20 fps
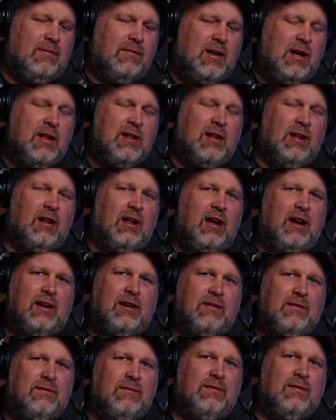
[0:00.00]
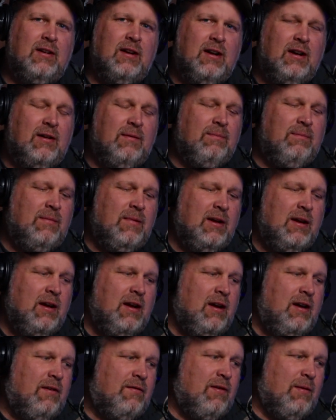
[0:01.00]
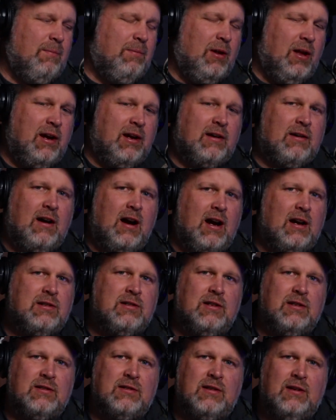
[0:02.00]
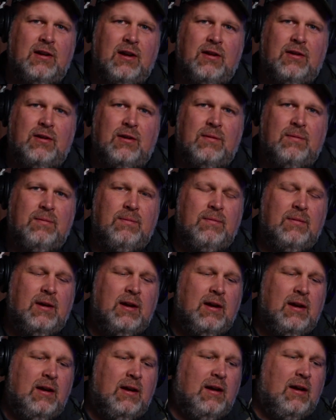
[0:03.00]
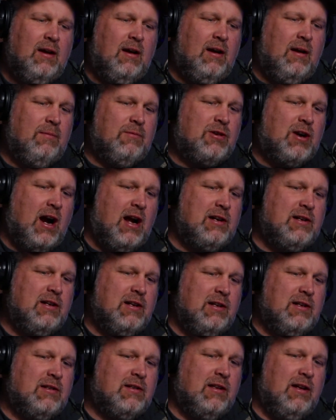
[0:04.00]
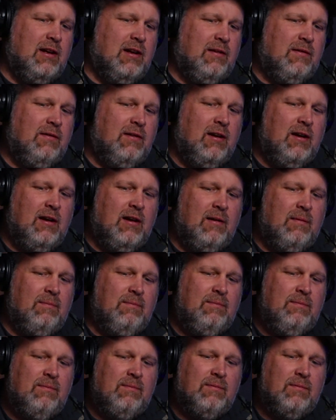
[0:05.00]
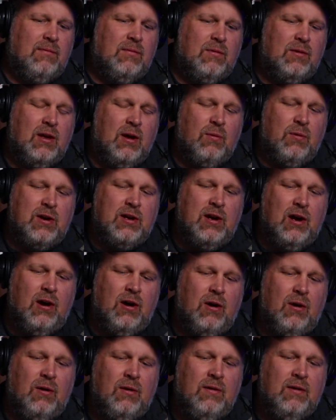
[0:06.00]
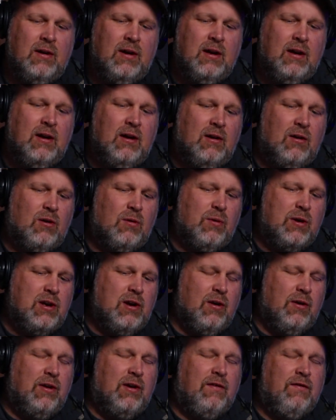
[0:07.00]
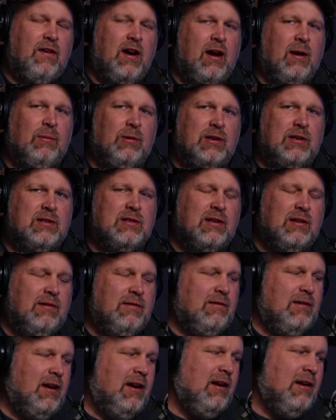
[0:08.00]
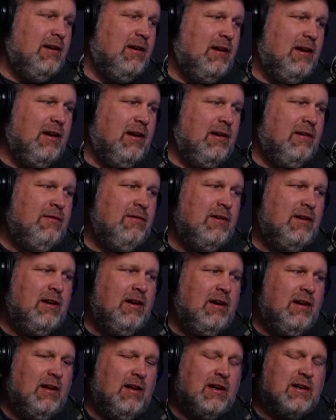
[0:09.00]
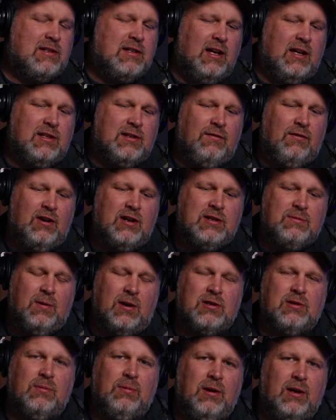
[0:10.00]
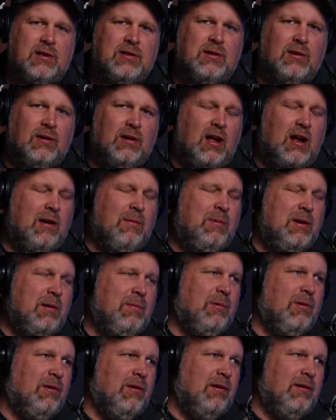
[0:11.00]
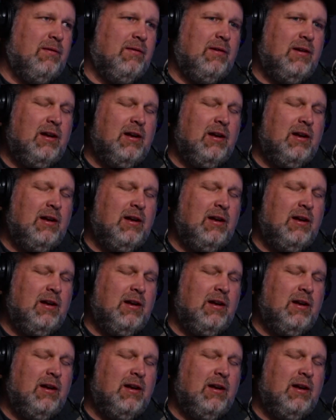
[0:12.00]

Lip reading: in the lake from plane crashes and other tragedies that we know, or we know their families, and like I said, it's a very special place to a lot of people, and